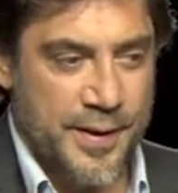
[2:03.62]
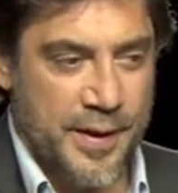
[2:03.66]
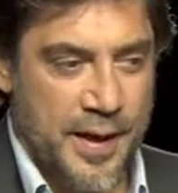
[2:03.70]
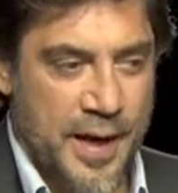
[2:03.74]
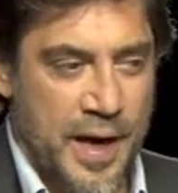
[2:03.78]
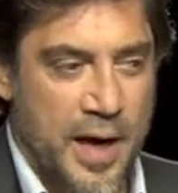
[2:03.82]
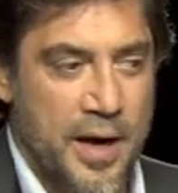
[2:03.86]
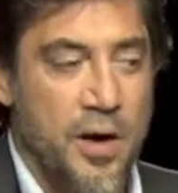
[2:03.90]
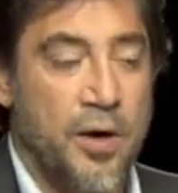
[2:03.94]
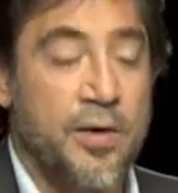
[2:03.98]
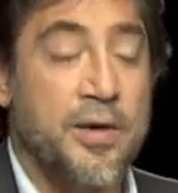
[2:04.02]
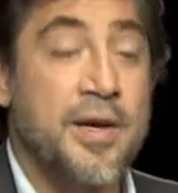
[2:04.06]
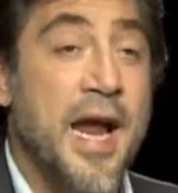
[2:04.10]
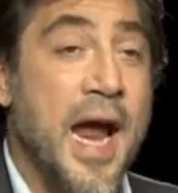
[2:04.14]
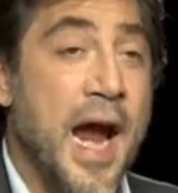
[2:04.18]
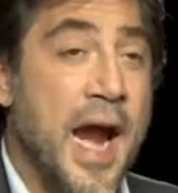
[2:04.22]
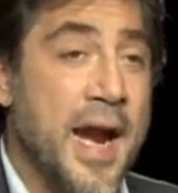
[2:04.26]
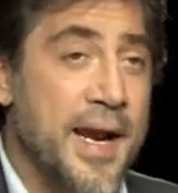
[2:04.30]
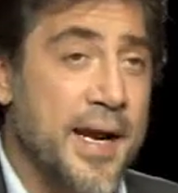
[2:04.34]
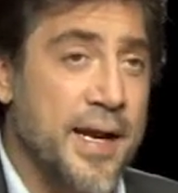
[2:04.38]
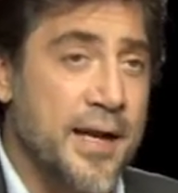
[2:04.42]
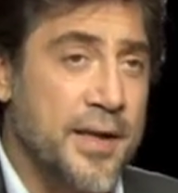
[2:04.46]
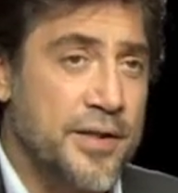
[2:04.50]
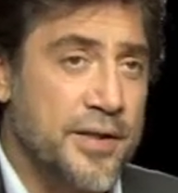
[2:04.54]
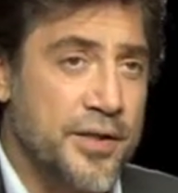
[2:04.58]

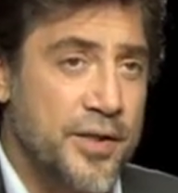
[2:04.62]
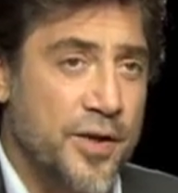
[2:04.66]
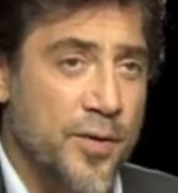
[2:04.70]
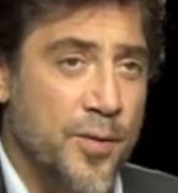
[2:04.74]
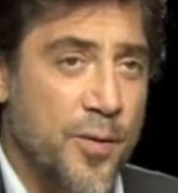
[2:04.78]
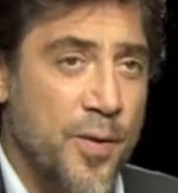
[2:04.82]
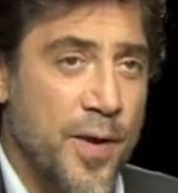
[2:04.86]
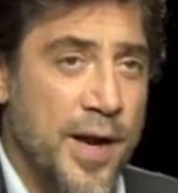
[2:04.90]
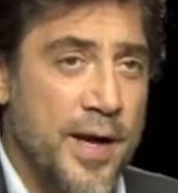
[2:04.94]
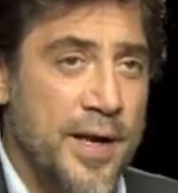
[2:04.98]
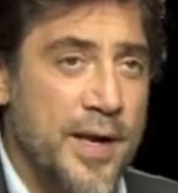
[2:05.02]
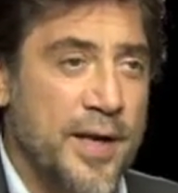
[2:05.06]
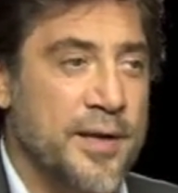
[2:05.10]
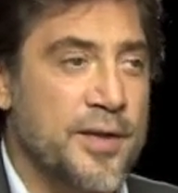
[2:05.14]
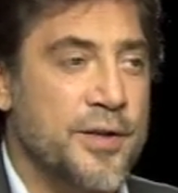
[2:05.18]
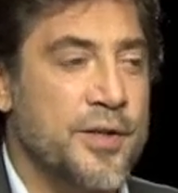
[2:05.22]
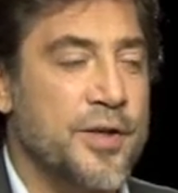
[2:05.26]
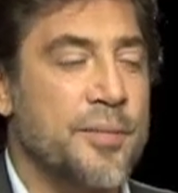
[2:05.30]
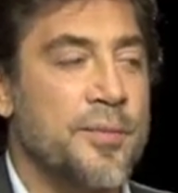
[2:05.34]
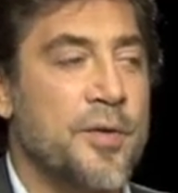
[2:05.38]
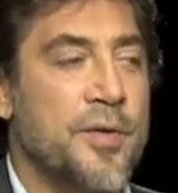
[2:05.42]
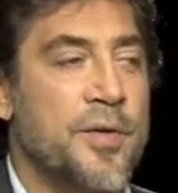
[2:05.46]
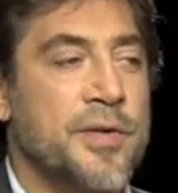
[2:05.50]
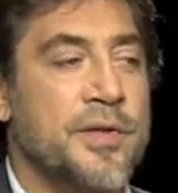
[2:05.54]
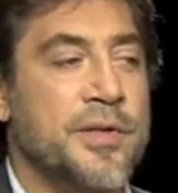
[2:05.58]
organic in some way, and
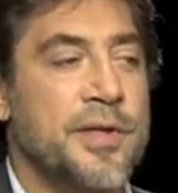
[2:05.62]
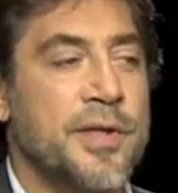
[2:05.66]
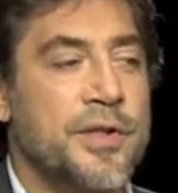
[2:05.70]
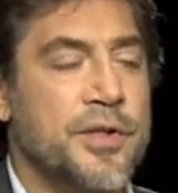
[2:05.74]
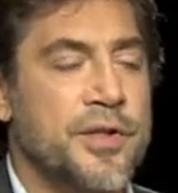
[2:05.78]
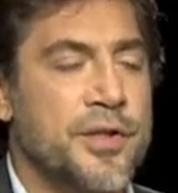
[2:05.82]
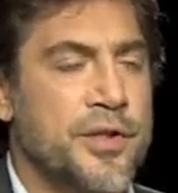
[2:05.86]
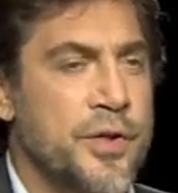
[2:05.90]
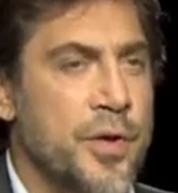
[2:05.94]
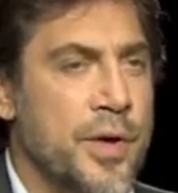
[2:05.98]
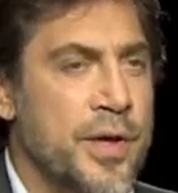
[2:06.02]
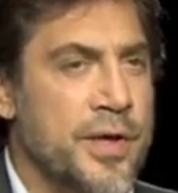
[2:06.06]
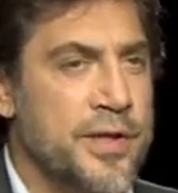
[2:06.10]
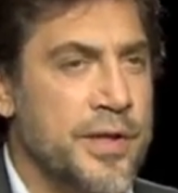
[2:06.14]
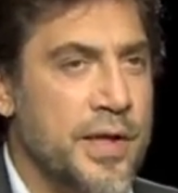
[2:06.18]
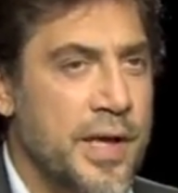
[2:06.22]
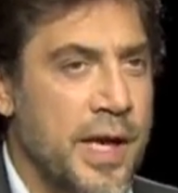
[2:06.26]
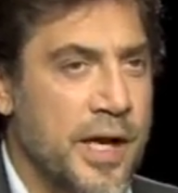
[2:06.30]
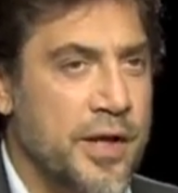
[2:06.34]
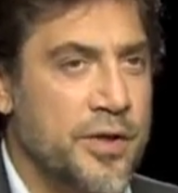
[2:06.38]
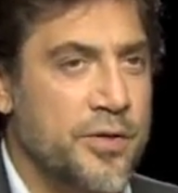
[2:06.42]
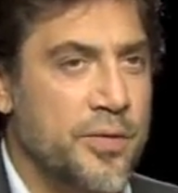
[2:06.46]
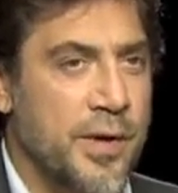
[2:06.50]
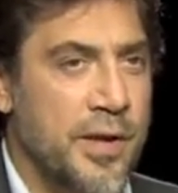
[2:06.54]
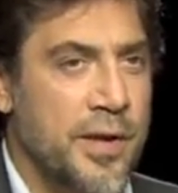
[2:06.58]
some others is so
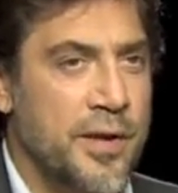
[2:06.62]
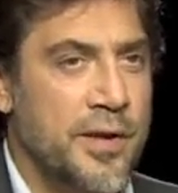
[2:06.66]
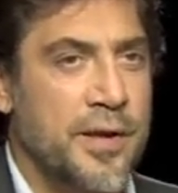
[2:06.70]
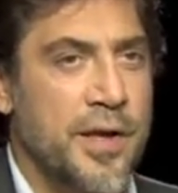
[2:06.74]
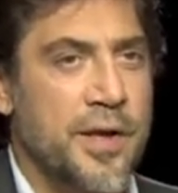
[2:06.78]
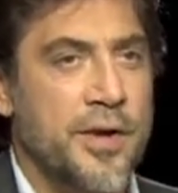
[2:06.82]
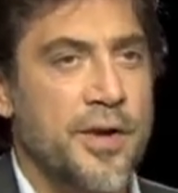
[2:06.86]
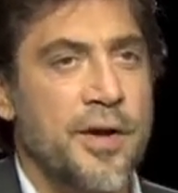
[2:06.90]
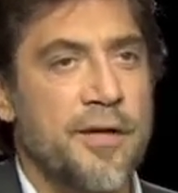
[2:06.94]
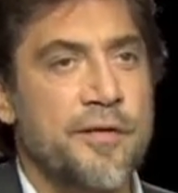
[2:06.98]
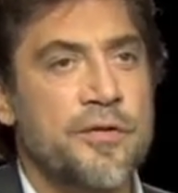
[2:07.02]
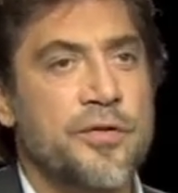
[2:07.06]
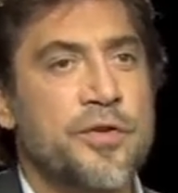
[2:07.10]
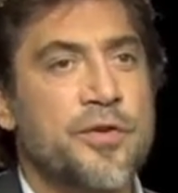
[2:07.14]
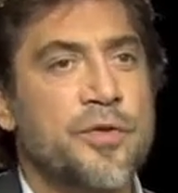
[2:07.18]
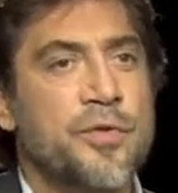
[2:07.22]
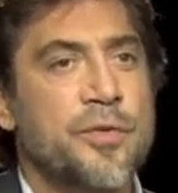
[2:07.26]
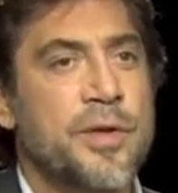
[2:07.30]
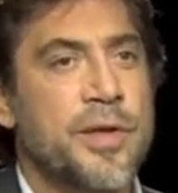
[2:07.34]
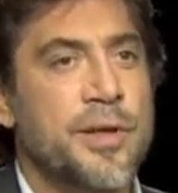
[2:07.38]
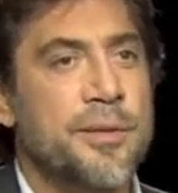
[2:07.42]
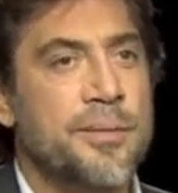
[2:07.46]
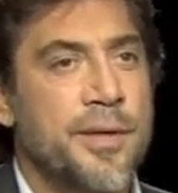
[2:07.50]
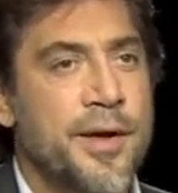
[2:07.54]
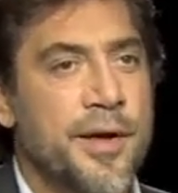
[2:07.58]
intellectual that you have to
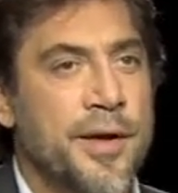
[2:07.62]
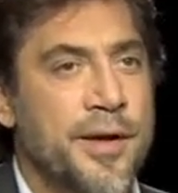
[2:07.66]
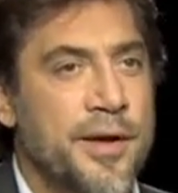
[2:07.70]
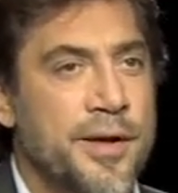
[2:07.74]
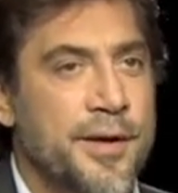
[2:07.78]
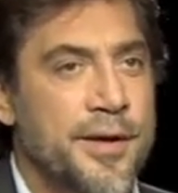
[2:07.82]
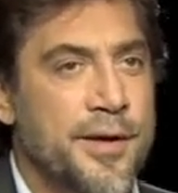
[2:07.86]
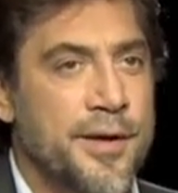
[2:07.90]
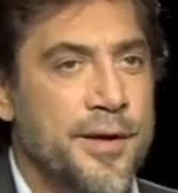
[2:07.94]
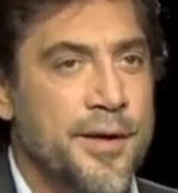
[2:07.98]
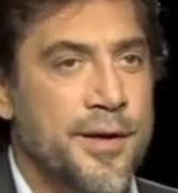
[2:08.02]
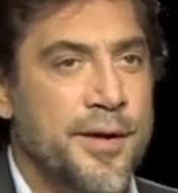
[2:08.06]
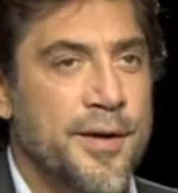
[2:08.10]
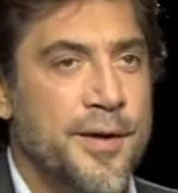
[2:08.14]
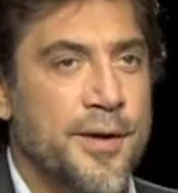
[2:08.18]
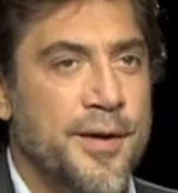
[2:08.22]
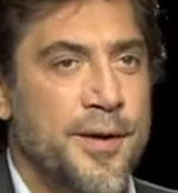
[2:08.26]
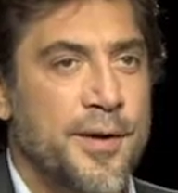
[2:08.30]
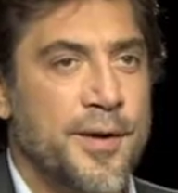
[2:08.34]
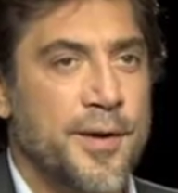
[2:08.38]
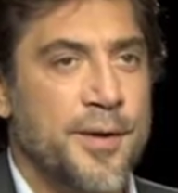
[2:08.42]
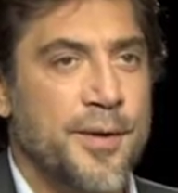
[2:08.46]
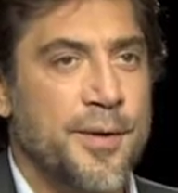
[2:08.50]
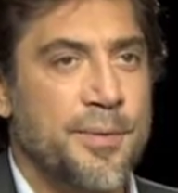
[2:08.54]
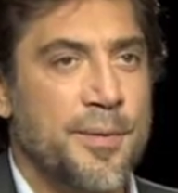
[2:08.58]
really make it
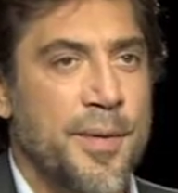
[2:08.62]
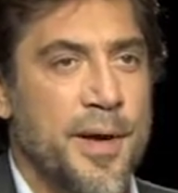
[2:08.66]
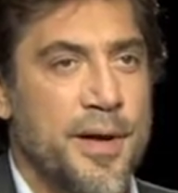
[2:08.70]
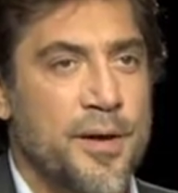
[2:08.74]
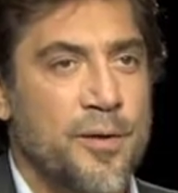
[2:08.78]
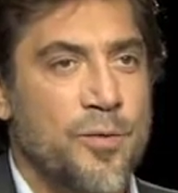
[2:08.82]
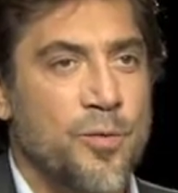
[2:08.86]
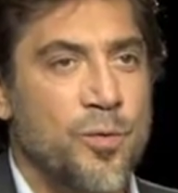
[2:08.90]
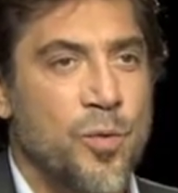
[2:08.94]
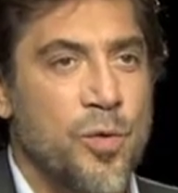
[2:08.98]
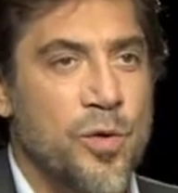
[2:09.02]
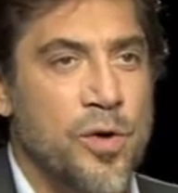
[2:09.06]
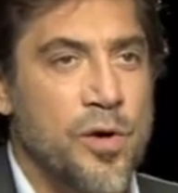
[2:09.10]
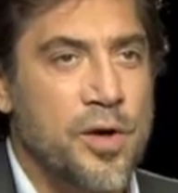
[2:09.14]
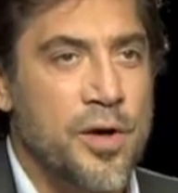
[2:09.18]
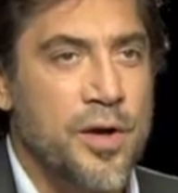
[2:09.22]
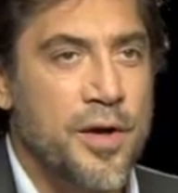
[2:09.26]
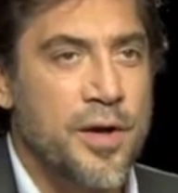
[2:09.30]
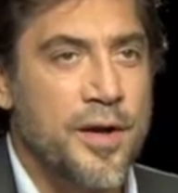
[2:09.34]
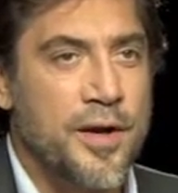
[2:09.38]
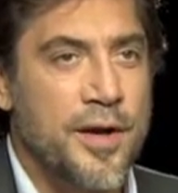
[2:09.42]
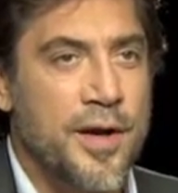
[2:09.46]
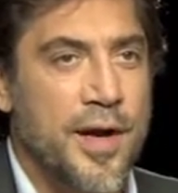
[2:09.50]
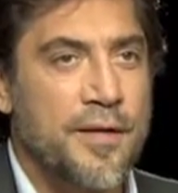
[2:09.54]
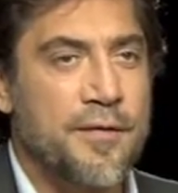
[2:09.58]
work
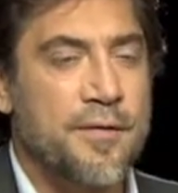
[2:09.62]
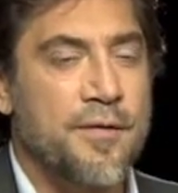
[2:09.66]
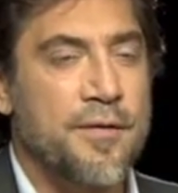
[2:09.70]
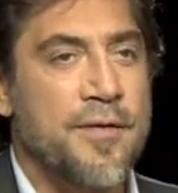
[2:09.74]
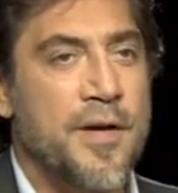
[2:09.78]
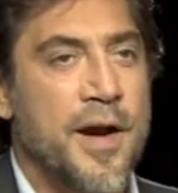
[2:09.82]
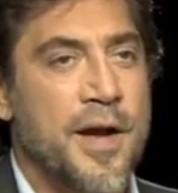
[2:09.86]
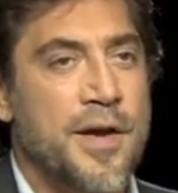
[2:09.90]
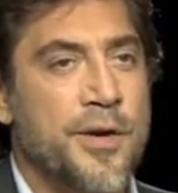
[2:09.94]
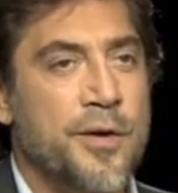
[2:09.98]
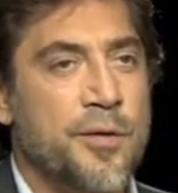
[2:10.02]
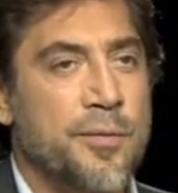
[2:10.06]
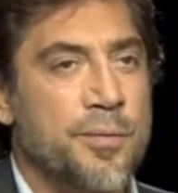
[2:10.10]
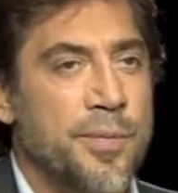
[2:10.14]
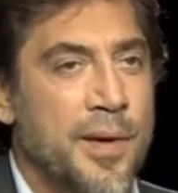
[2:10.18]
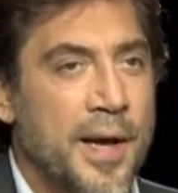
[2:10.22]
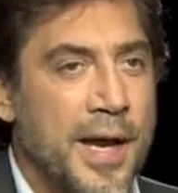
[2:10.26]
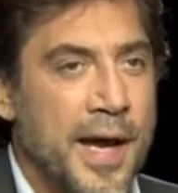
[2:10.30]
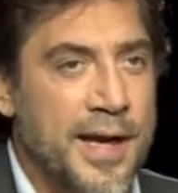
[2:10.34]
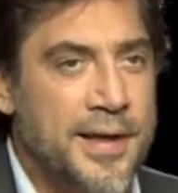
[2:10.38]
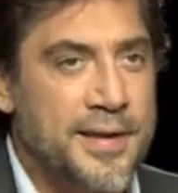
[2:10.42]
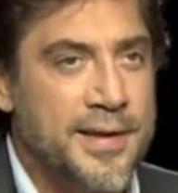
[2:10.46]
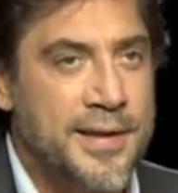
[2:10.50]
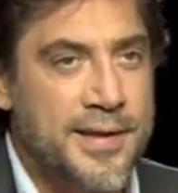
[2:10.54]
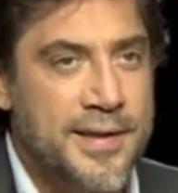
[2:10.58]
and find your
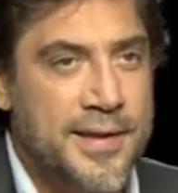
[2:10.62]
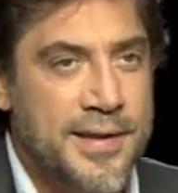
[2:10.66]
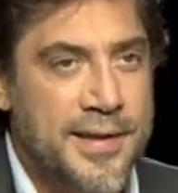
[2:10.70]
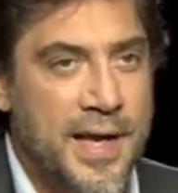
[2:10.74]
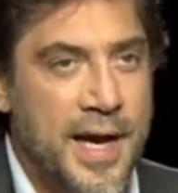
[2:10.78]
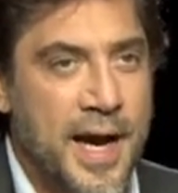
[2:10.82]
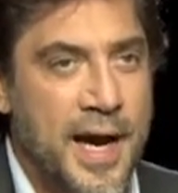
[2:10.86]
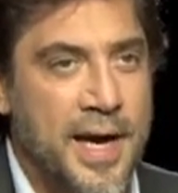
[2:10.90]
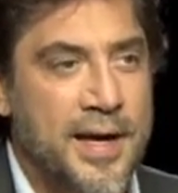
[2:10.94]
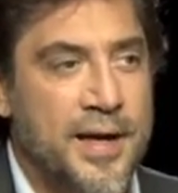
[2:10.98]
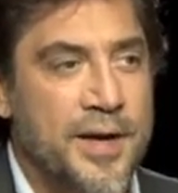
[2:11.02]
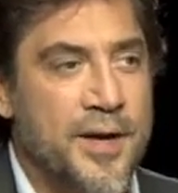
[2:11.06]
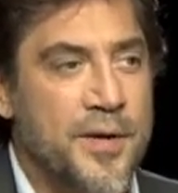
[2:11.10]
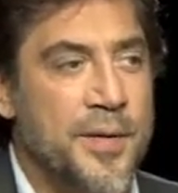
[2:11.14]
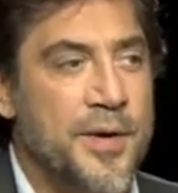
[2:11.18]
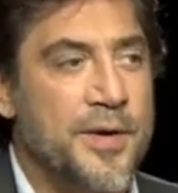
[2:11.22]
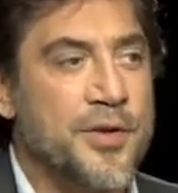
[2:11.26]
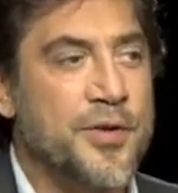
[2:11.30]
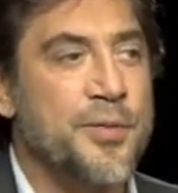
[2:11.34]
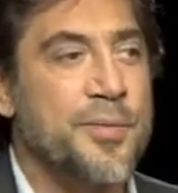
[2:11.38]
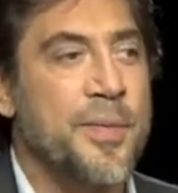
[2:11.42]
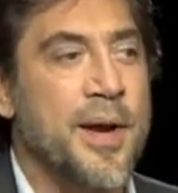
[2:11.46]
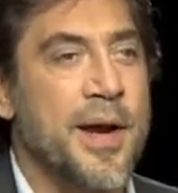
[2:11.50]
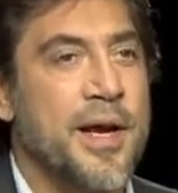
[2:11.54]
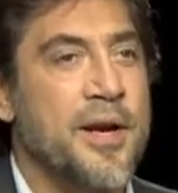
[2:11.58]
place inside in order
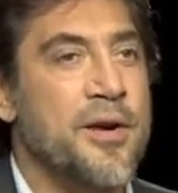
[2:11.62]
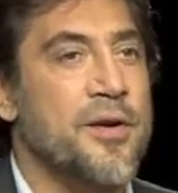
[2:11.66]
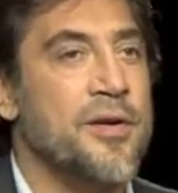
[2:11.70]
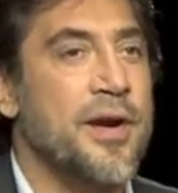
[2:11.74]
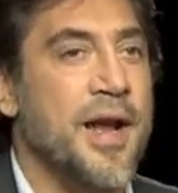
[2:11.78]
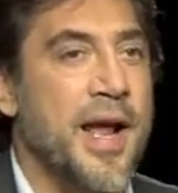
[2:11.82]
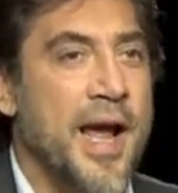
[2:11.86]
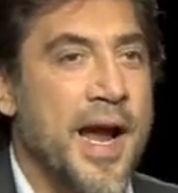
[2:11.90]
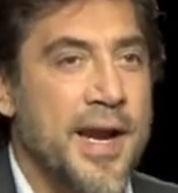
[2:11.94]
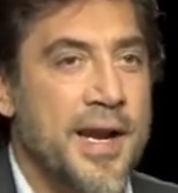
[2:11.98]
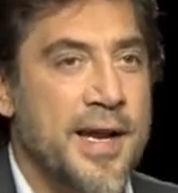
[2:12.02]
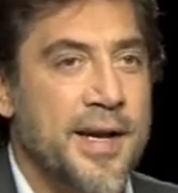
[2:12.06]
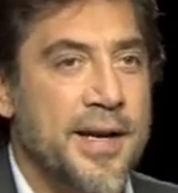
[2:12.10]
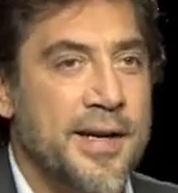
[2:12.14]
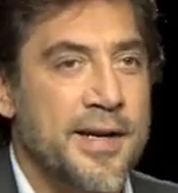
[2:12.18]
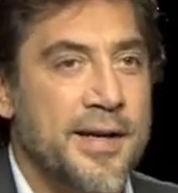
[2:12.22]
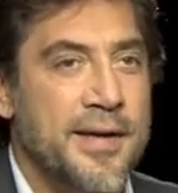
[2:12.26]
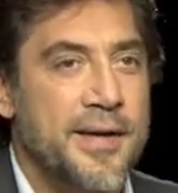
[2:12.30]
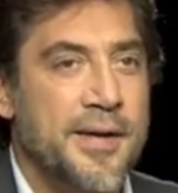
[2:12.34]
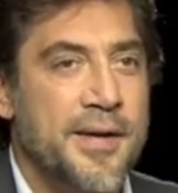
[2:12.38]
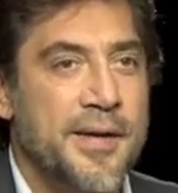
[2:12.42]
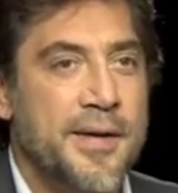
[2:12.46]
to make it organic.